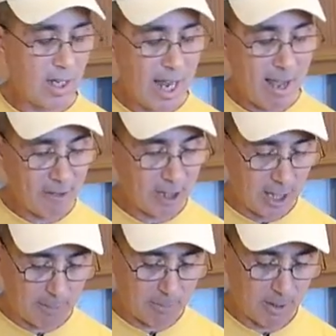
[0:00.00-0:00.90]
uh, half a
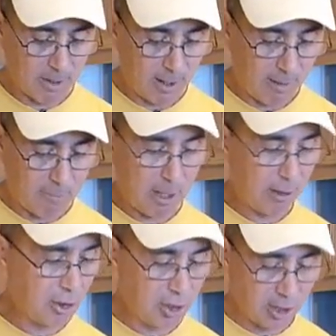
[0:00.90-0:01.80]
cup of
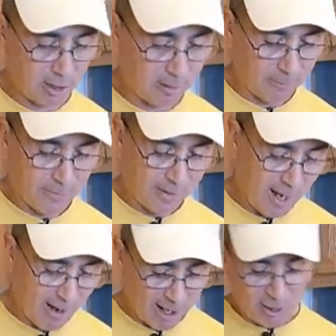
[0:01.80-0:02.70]
powdered sugar.
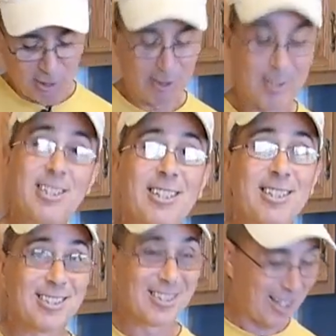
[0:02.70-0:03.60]
Now, as you can
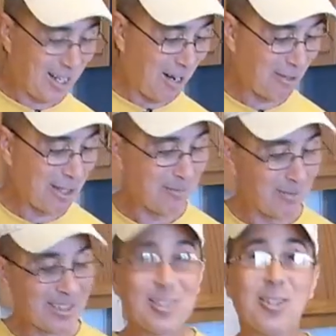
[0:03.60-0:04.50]
see, this is not a half a
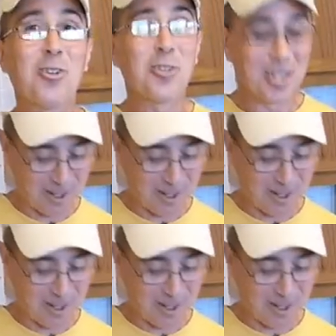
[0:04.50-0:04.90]
cup, this is a whole